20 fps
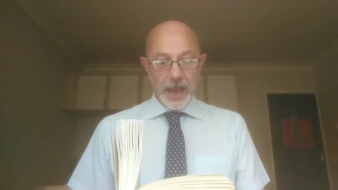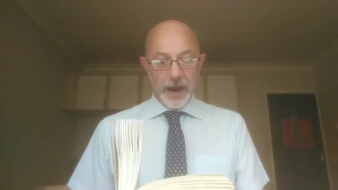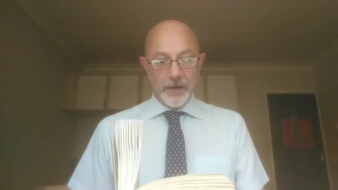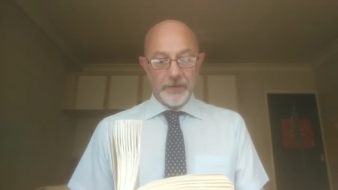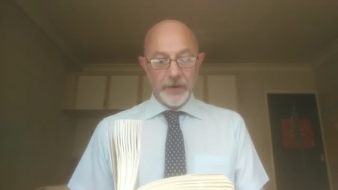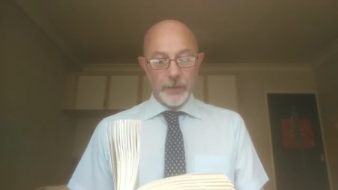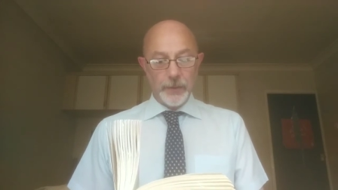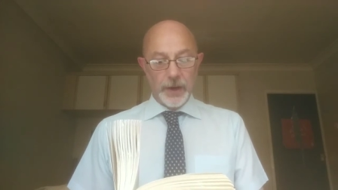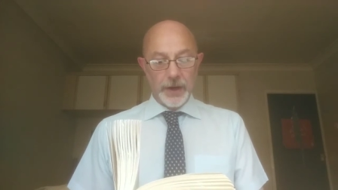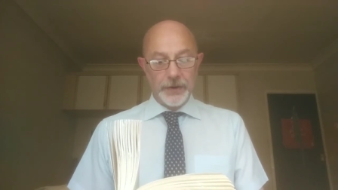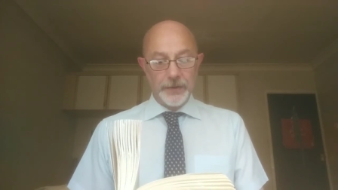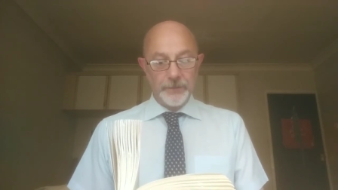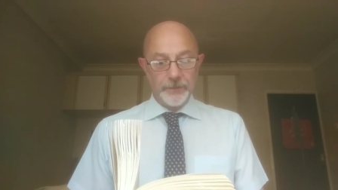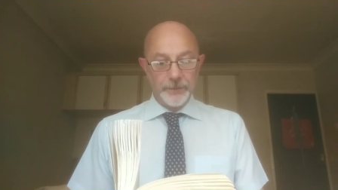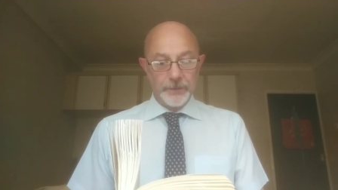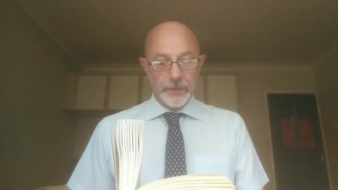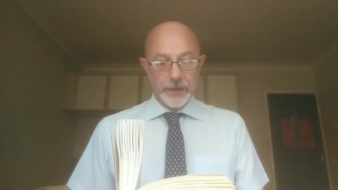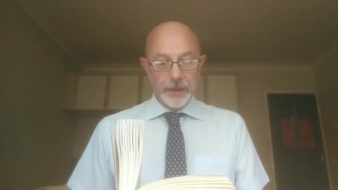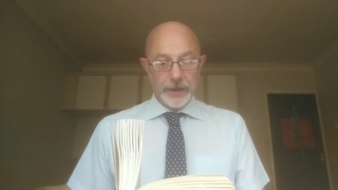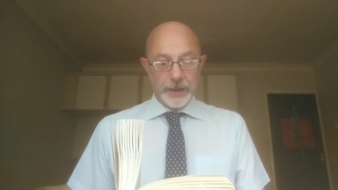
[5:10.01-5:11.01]
Everyone
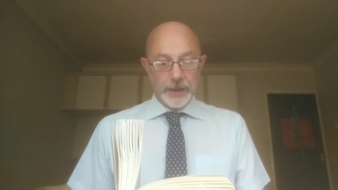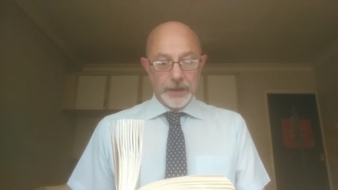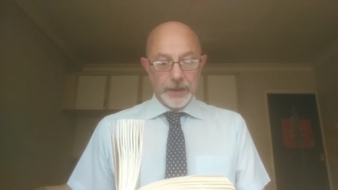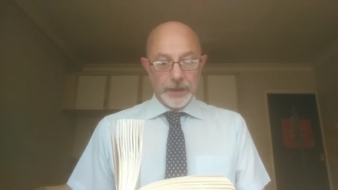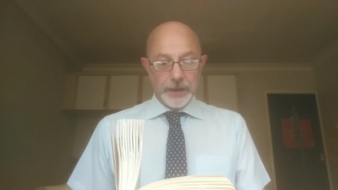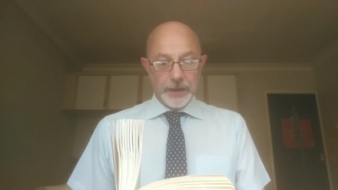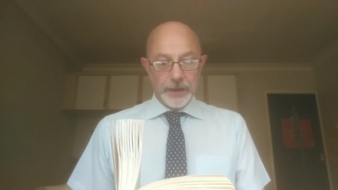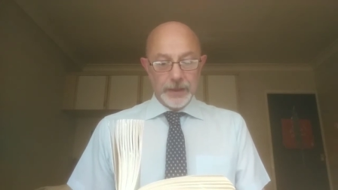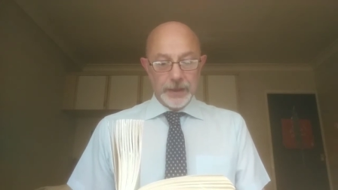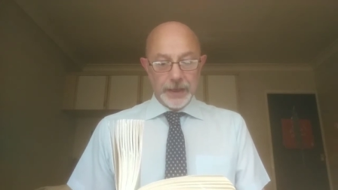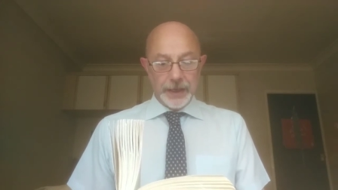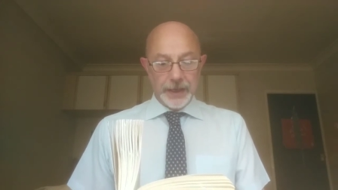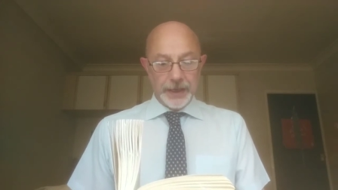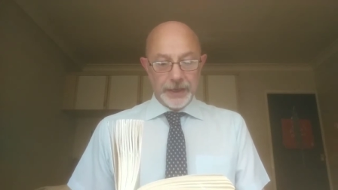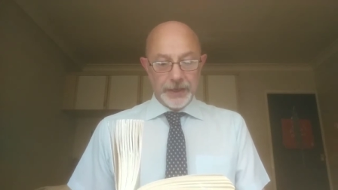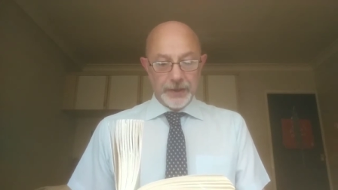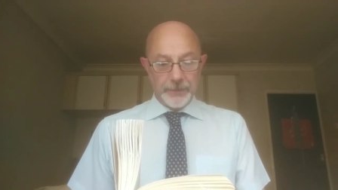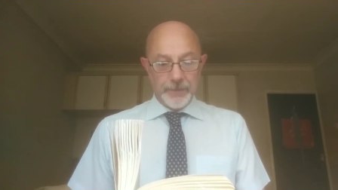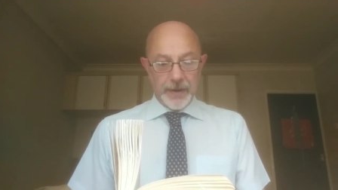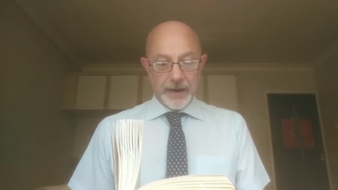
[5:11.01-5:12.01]

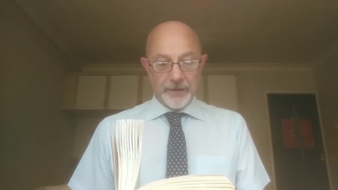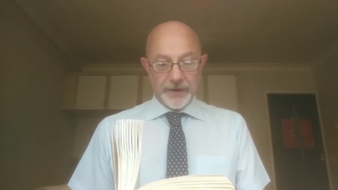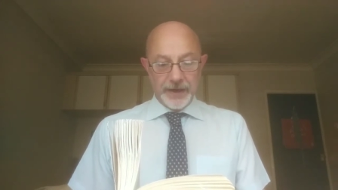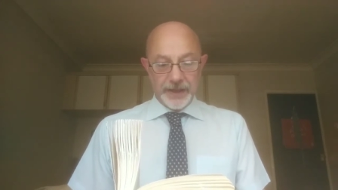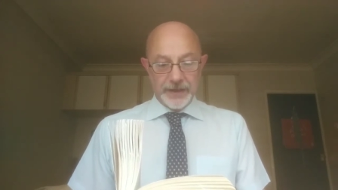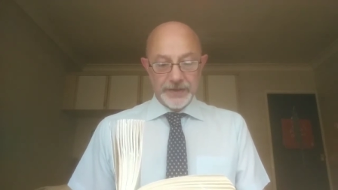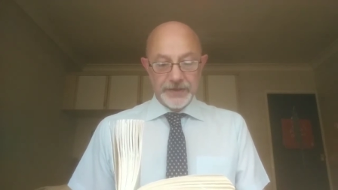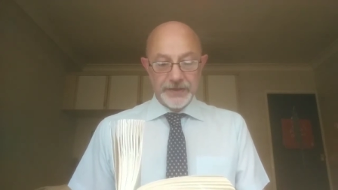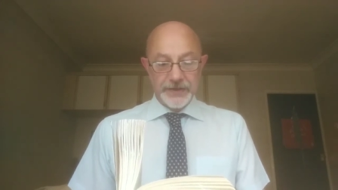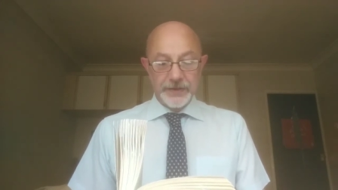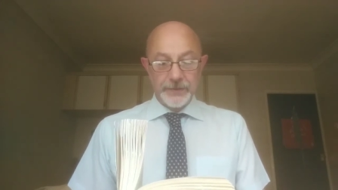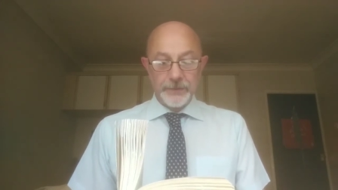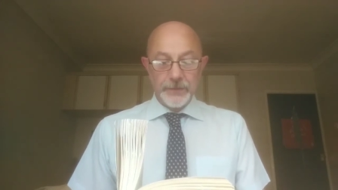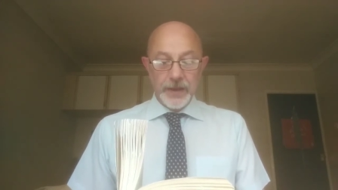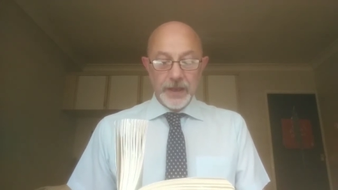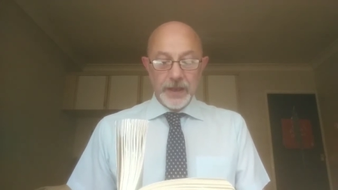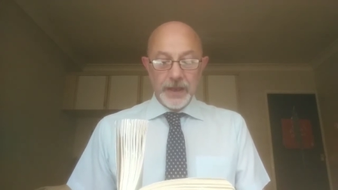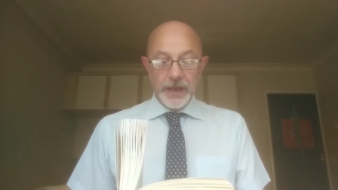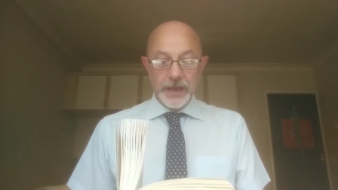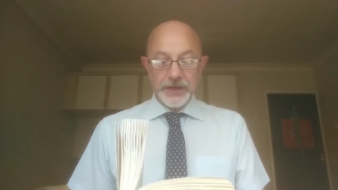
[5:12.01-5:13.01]
in Amarias
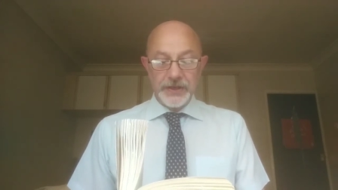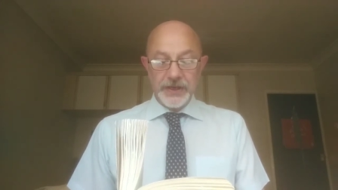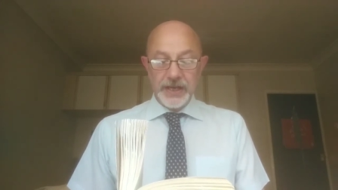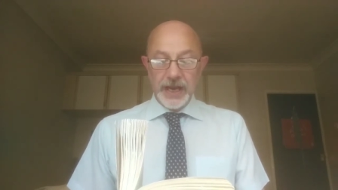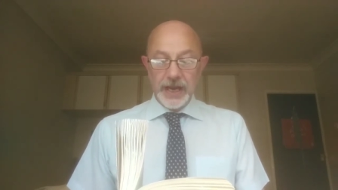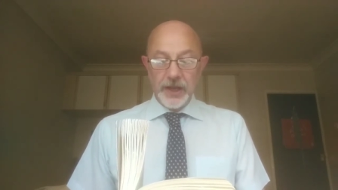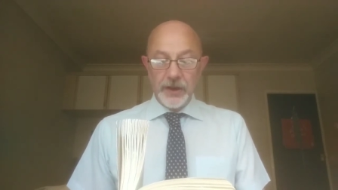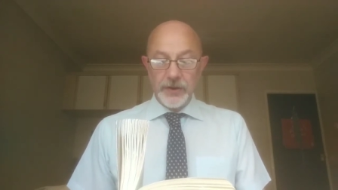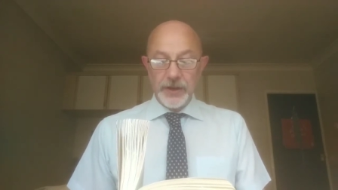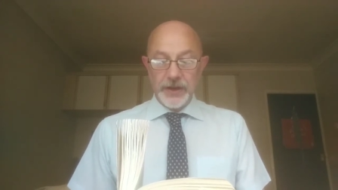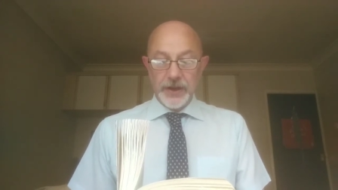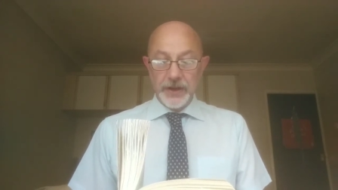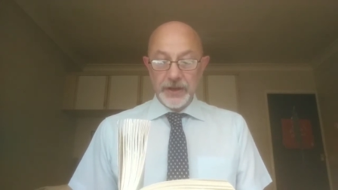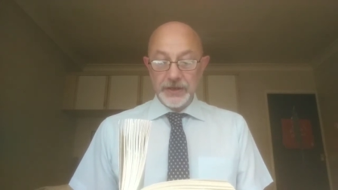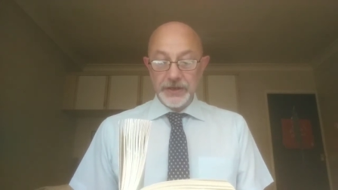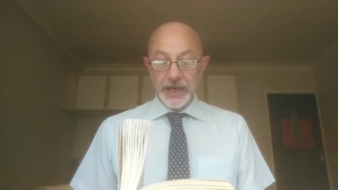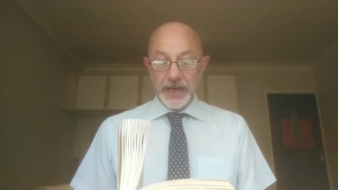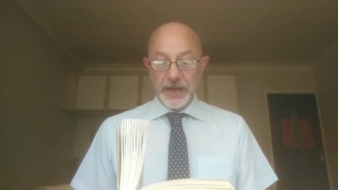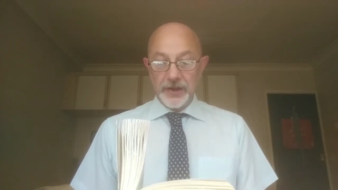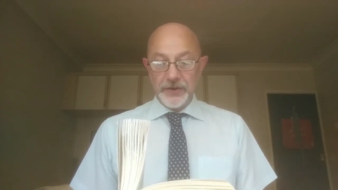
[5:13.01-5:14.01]
has yellow,
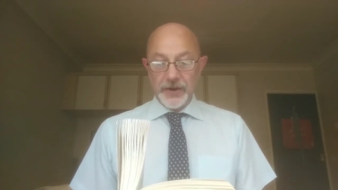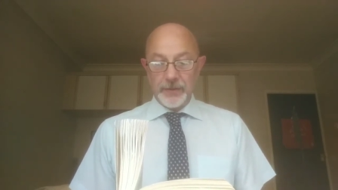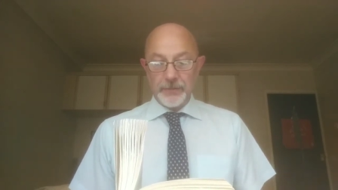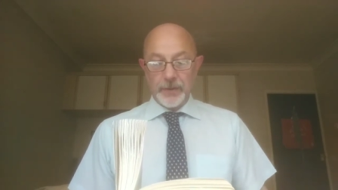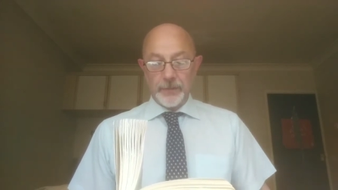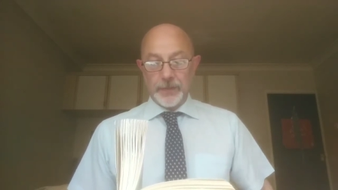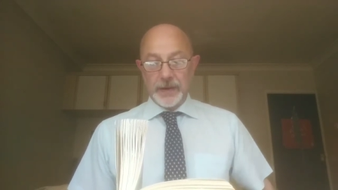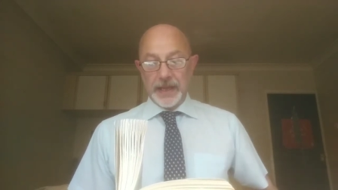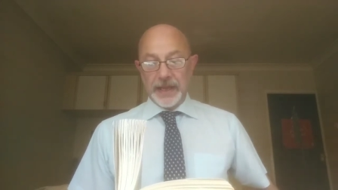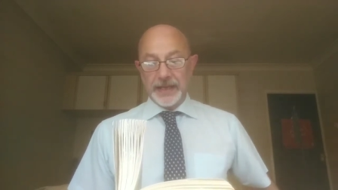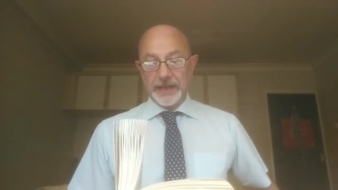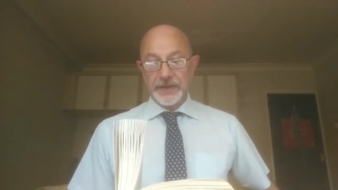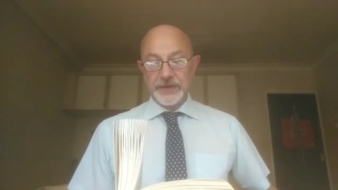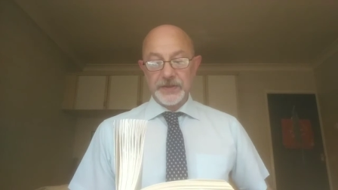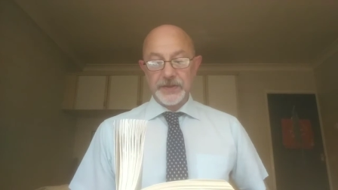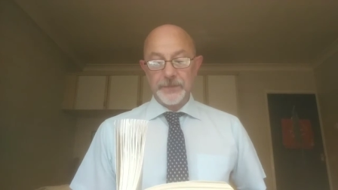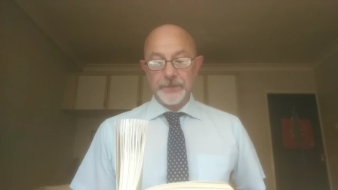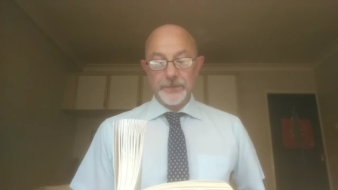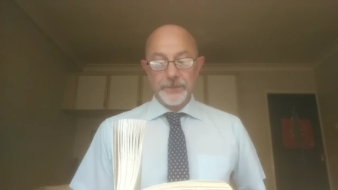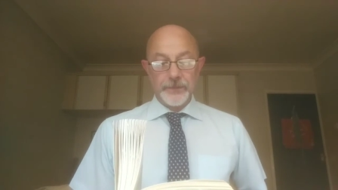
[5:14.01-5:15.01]
yellow number
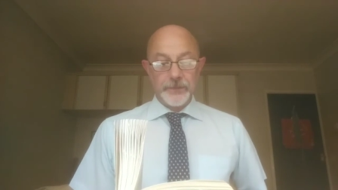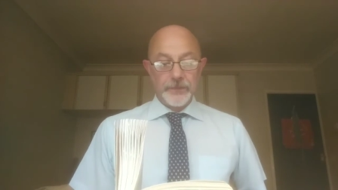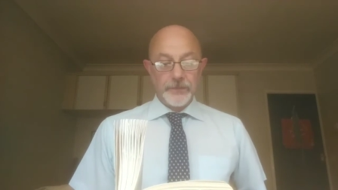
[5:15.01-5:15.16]
plates,